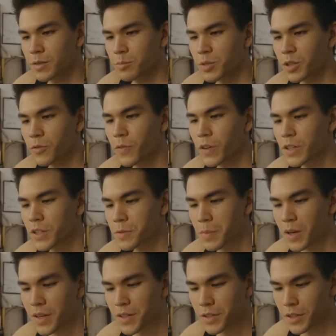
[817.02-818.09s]
My face
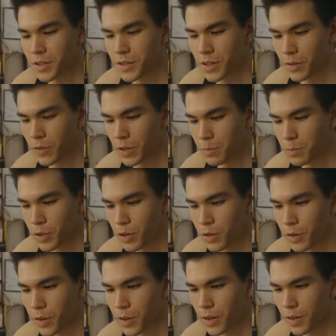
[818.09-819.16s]
mask is giving
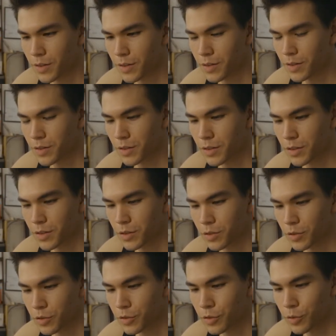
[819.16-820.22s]
birth
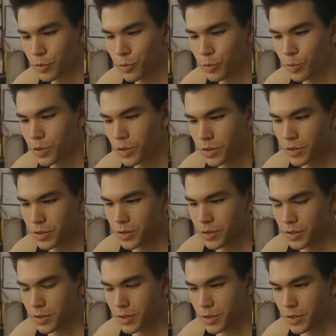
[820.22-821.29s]
to
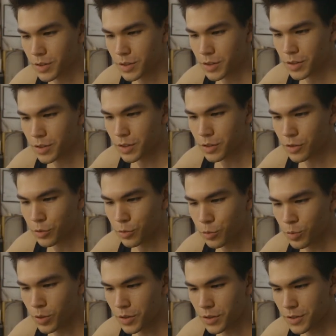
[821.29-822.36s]
a
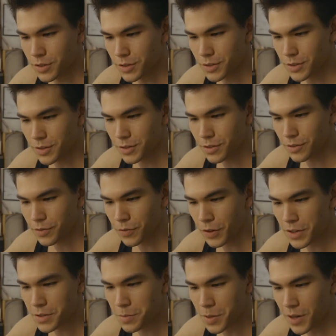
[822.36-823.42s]
new
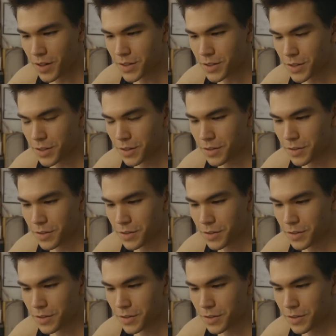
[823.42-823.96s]
face mask.